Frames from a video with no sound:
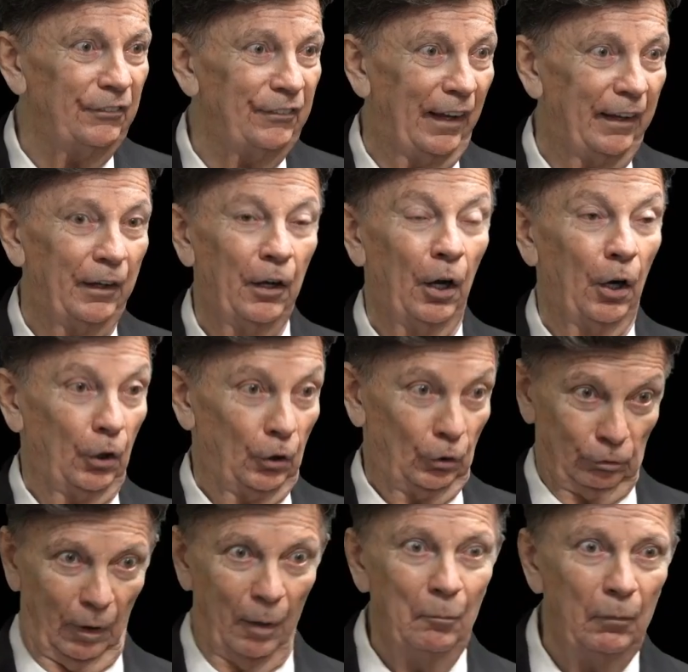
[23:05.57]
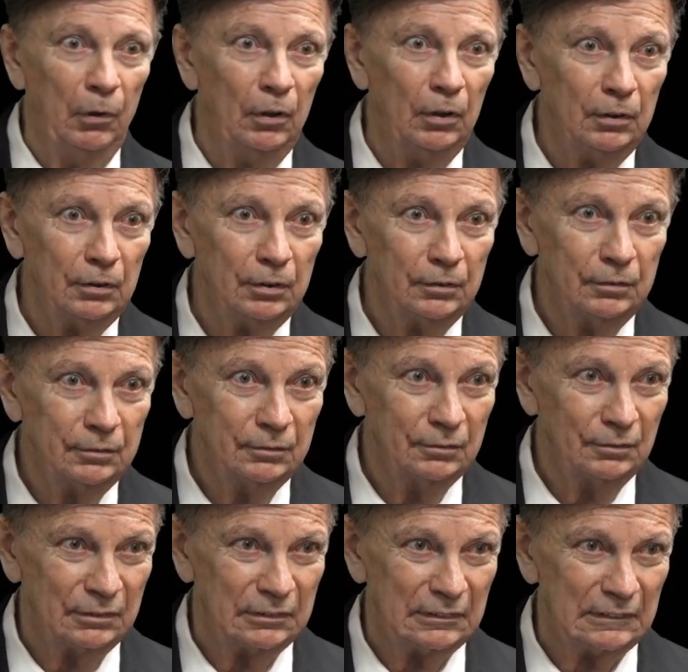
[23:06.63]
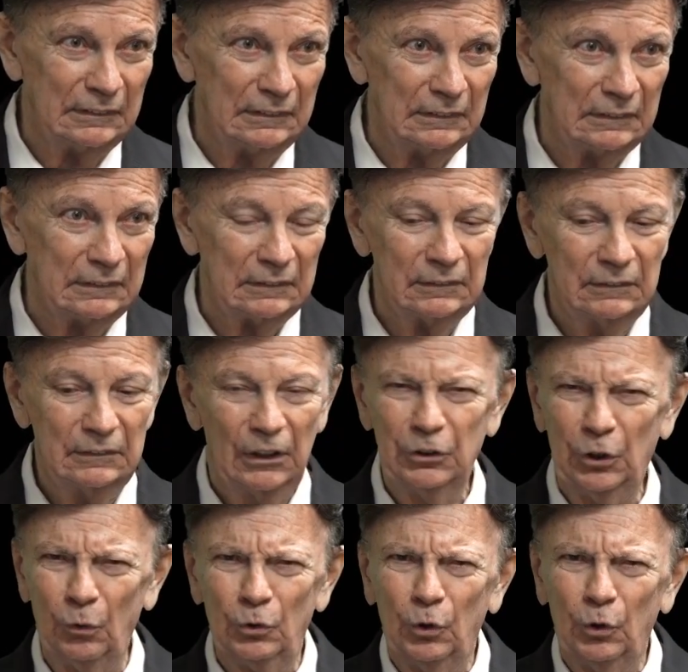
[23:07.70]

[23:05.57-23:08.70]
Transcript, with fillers: they grumbled? Don't